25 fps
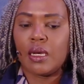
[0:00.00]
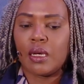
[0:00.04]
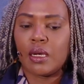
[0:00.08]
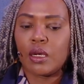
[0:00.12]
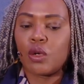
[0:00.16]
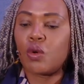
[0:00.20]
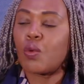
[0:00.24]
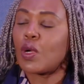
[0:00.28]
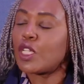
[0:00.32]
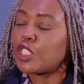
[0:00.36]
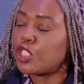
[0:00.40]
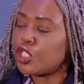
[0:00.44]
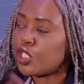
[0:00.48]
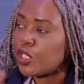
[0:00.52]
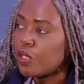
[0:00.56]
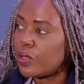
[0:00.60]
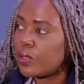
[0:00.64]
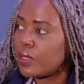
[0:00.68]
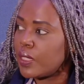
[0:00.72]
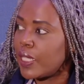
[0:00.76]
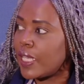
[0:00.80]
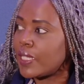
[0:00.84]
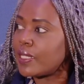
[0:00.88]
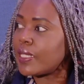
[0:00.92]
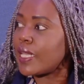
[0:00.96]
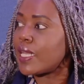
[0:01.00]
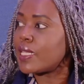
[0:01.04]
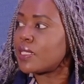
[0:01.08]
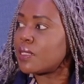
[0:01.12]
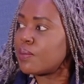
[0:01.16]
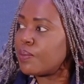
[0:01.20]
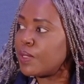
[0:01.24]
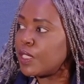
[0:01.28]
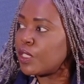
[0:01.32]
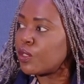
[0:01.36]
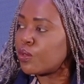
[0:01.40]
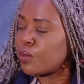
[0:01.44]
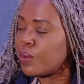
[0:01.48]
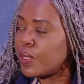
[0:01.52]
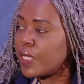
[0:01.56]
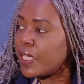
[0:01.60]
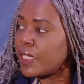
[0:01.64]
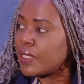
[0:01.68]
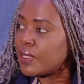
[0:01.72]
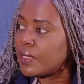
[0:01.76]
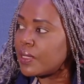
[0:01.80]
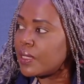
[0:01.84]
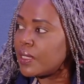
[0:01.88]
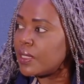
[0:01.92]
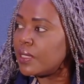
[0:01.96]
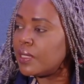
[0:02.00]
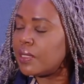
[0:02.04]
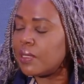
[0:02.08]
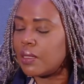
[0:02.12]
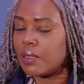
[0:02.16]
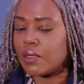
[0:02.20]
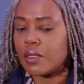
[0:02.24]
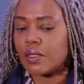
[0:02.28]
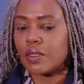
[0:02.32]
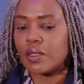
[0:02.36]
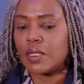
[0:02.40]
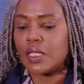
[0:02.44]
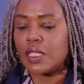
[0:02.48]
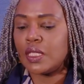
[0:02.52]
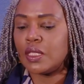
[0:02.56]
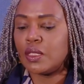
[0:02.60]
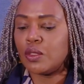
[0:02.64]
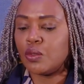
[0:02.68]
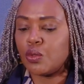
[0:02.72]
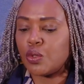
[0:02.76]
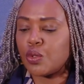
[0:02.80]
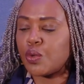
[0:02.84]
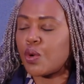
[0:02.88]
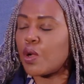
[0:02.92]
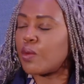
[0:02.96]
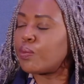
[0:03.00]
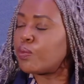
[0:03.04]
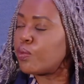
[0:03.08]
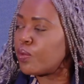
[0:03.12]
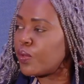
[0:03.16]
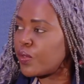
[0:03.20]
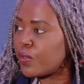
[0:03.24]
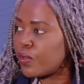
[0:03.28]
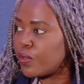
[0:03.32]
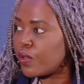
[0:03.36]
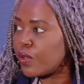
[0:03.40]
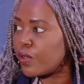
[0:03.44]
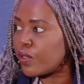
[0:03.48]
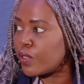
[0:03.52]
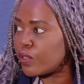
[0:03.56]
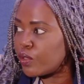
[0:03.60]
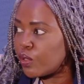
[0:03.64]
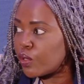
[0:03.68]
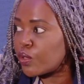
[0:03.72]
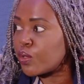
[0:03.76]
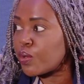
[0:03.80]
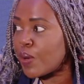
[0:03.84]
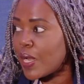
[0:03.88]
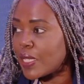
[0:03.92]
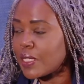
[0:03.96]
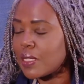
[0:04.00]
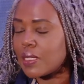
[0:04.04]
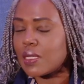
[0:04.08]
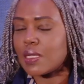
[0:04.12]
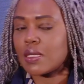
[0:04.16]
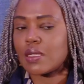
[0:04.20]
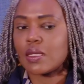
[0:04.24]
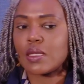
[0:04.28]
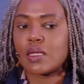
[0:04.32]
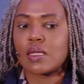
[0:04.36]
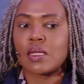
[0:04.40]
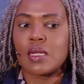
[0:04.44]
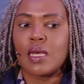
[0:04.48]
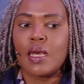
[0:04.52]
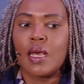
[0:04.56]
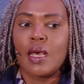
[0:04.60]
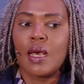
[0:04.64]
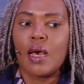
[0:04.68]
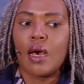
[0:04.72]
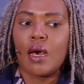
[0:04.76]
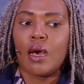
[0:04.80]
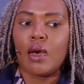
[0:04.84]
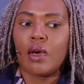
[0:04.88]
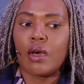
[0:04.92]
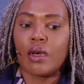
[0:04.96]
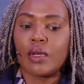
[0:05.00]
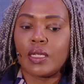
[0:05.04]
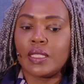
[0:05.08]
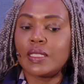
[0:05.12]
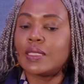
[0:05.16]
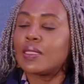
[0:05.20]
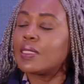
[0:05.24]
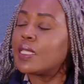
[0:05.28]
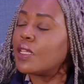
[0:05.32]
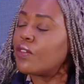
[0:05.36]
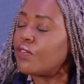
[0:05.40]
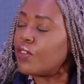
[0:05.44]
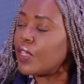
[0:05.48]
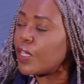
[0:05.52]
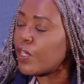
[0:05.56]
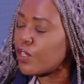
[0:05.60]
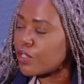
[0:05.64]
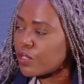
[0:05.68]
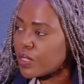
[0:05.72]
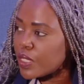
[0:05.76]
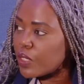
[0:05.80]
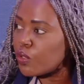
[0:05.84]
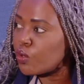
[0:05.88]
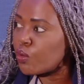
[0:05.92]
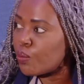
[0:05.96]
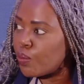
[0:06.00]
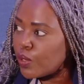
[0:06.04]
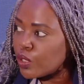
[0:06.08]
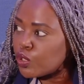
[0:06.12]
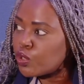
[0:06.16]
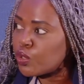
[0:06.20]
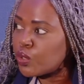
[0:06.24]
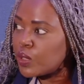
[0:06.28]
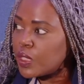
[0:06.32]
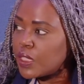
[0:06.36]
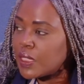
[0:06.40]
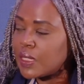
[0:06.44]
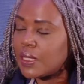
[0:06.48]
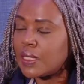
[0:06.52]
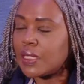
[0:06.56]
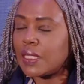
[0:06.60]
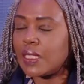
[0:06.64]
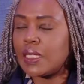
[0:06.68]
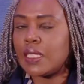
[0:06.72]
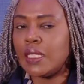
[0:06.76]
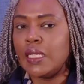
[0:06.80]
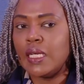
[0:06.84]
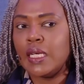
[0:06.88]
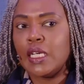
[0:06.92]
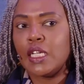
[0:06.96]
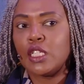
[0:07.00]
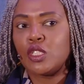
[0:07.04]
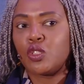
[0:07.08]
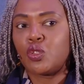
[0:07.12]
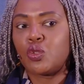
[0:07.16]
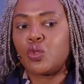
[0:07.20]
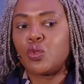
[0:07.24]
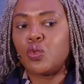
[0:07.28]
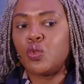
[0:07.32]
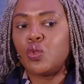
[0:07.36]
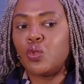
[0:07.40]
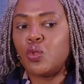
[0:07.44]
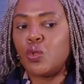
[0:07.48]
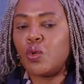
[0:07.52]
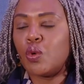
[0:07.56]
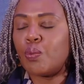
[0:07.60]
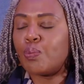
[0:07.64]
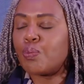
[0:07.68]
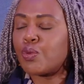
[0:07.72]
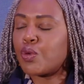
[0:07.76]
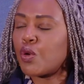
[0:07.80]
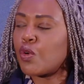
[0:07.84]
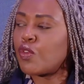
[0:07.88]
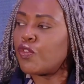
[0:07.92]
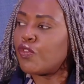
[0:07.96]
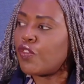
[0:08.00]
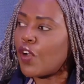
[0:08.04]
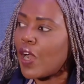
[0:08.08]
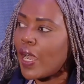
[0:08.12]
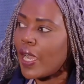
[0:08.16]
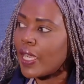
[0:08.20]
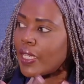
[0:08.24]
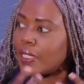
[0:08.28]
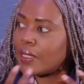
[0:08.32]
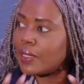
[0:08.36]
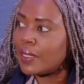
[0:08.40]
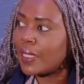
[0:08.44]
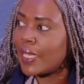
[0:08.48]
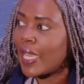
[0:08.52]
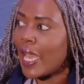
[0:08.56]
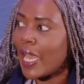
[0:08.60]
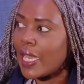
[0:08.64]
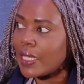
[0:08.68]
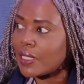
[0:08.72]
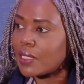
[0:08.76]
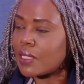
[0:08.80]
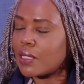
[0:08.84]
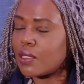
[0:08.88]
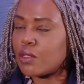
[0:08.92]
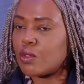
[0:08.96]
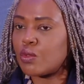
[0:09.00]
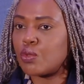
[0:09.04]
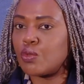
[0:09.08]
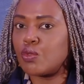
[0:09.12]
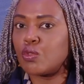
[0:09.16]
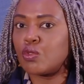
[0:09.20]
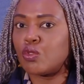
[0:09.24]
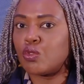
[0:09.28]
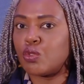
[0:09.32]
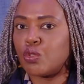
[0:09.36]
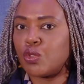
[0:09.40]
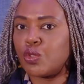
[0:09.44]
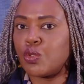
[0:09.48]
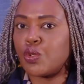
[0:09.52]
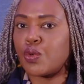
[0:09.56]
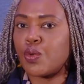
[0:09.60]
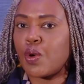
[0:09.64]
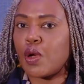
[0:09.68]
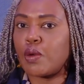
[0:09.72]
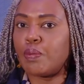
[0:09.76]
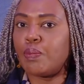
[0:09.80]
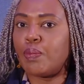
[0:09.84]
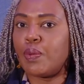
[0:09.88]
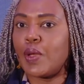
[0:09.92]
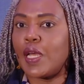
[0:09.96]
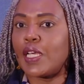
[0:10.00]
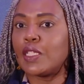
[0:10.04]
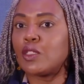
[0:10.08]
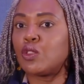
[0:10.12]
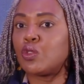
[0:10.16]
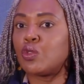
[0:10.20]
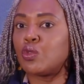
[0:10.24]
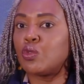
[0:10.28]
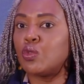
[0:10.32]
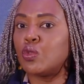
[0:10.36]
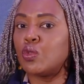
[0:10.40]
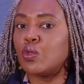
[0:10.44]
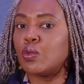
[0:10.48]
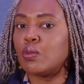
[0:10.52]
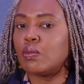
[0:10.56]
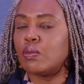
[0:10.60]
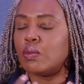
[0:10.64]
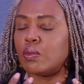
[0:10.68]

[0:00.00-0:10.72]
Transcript: question that has been created in Europe with the crisis is giving us an opportunity to provide gas to Europe and to